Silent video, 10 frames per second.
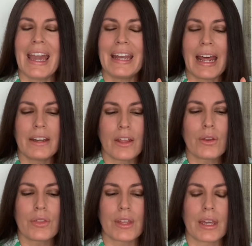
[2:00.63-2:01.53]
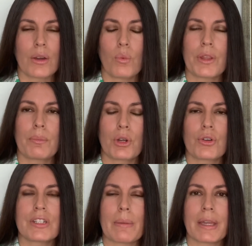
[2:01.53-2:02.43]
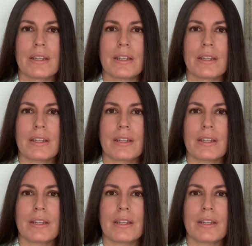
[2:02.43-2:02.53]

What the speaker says: And another thing with Mercury stepping into